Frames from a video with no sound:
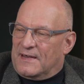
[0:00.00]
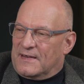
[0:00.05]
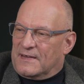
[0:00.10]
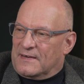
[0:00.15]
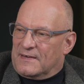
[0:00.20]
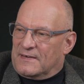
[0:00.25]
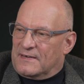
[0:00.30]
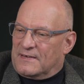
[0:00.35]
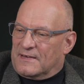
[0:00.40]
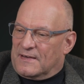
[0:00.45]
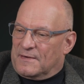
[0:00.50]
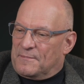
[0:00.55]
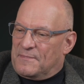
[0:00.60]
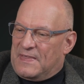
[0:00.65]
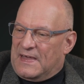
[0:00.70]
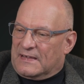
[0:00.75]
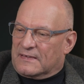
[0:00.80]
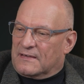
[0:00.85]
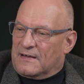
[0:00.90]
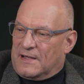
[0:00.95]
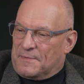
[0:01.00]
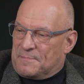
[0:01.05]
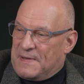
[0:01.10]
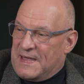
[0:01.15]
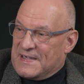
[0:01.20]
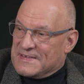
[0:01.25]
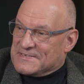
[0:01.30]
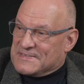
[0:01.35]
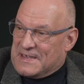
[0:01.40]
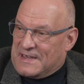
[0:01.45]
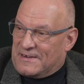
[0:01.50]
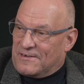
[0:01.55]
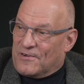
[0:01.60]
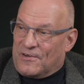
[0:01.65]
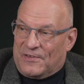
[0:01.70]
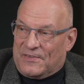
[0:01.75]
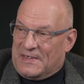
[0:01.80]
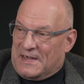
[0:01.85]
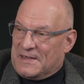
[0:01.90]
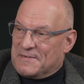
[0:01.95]
And that got past that,
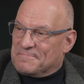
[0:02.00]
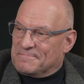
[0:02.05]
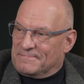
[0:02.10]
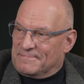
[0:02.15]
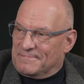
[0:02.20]
all that.